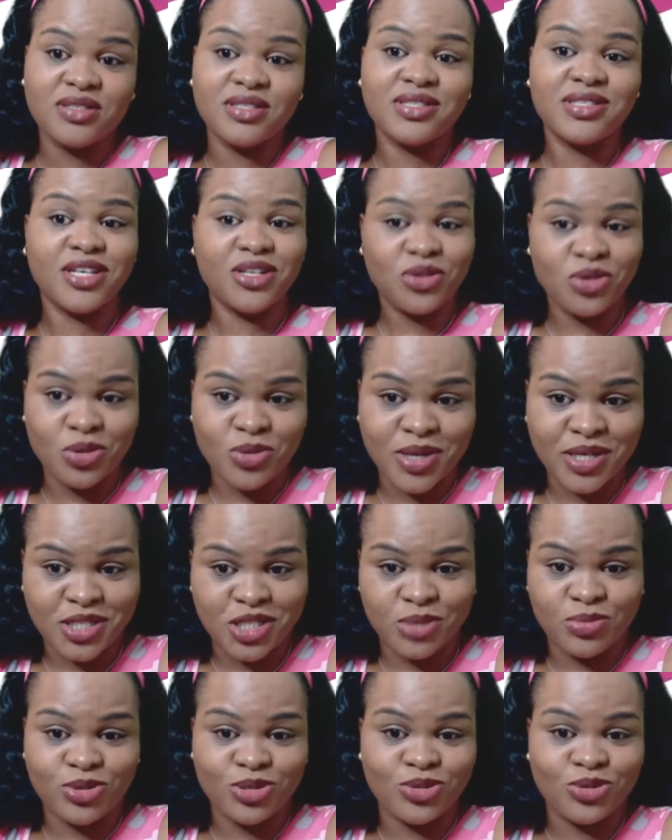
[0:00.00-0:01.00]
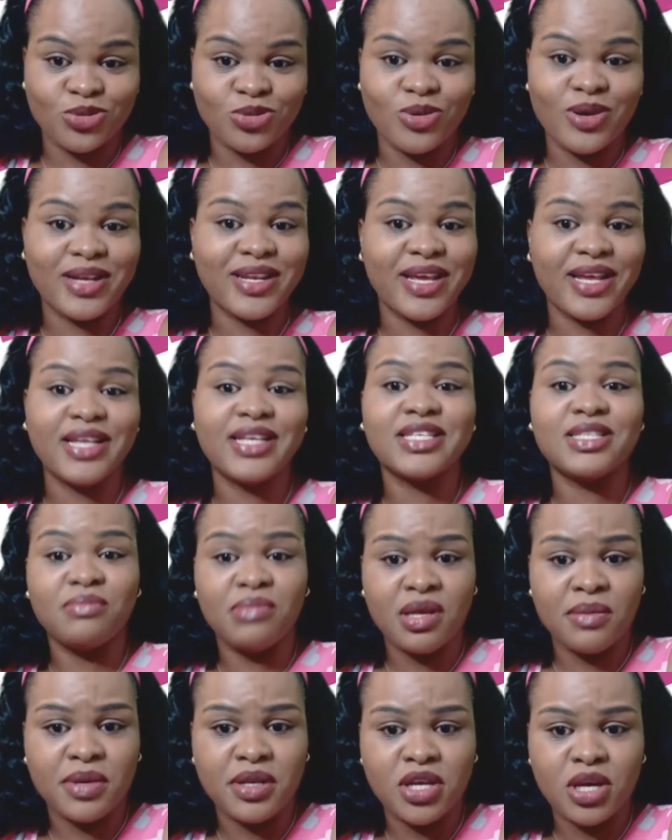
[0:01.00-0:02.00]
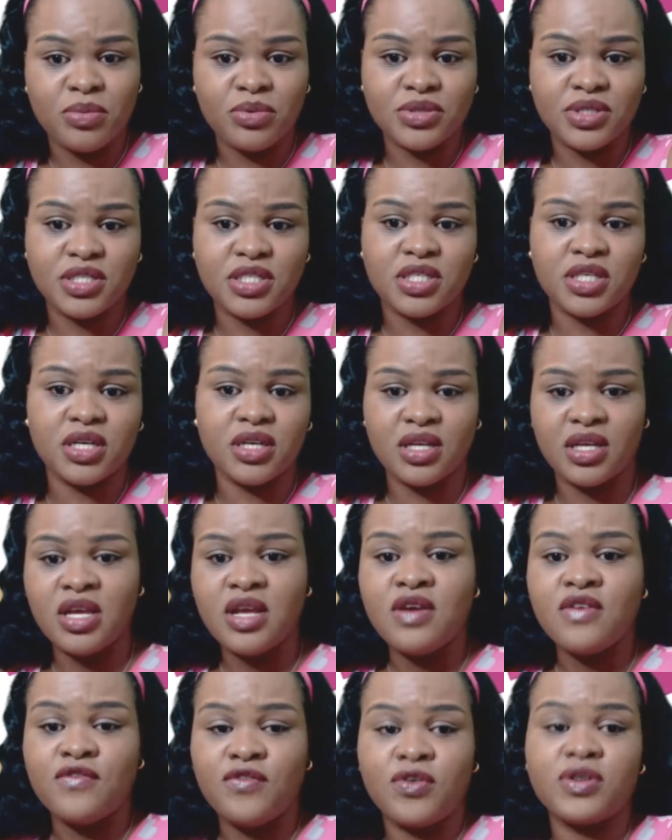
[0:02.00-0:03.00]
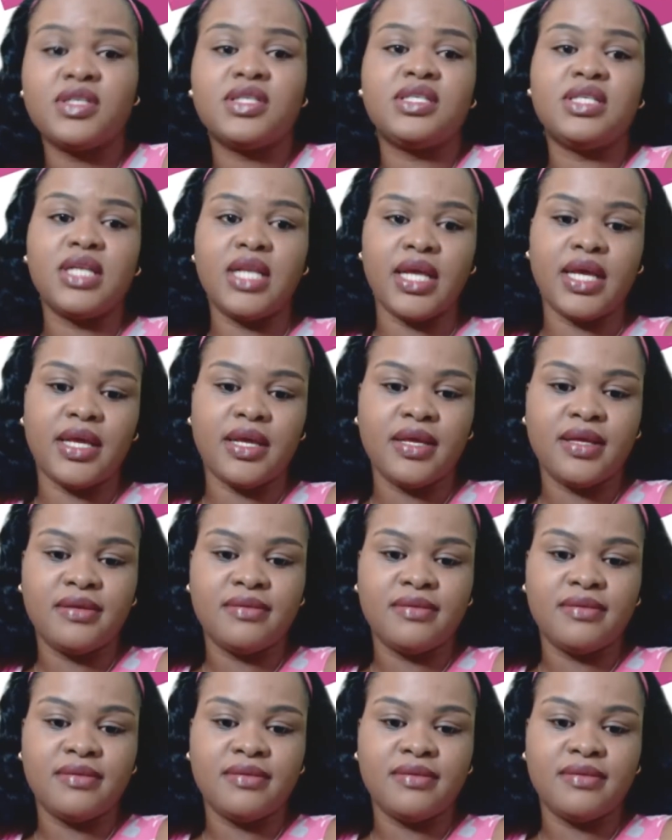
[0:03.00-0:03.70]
He's not doing what he's supposed to do, and then he's blaming the opposition for the delay.